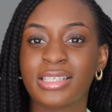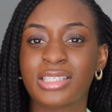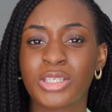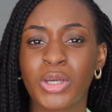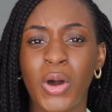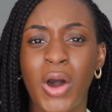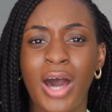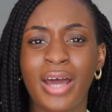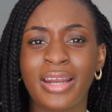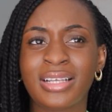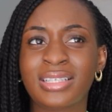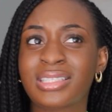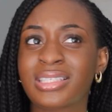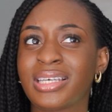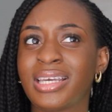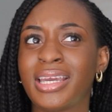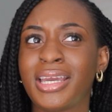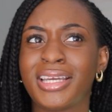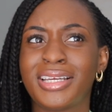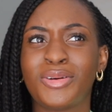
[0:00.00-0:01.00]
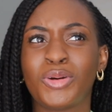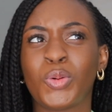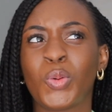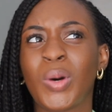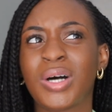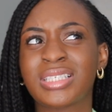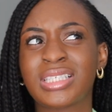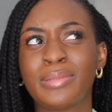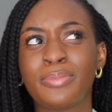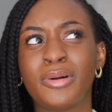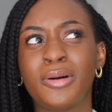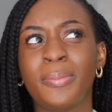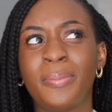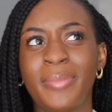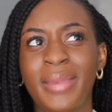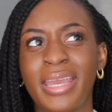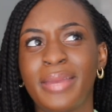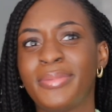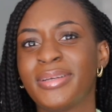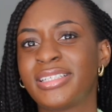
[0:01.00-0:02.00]
So honestly, Wealthsimple
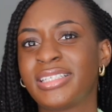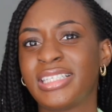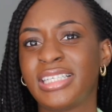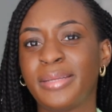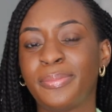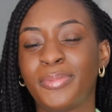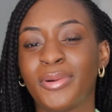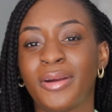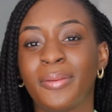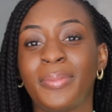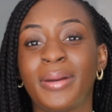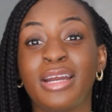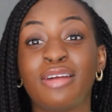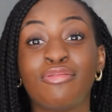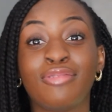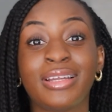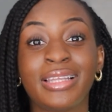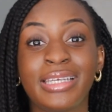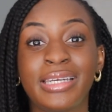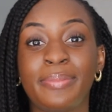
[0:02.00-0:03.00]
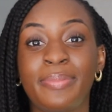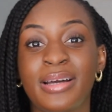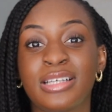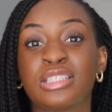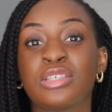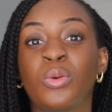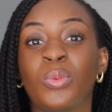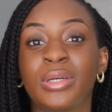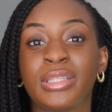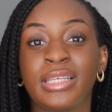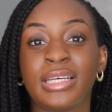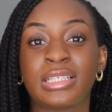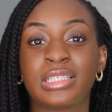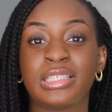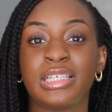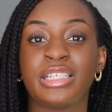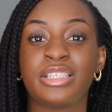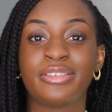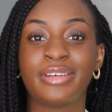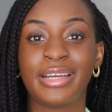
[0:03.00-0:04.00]
may be cheaper, but it really depends on what the
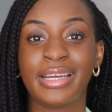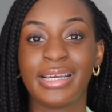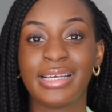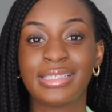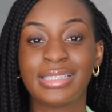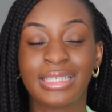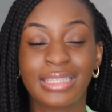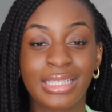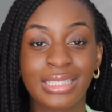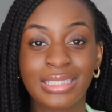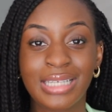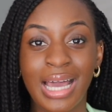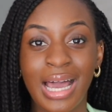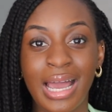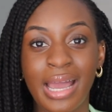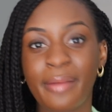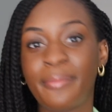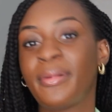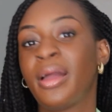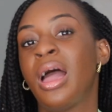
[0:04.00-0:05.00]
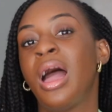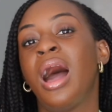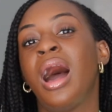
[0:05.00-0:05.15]
exchange rate is at the time.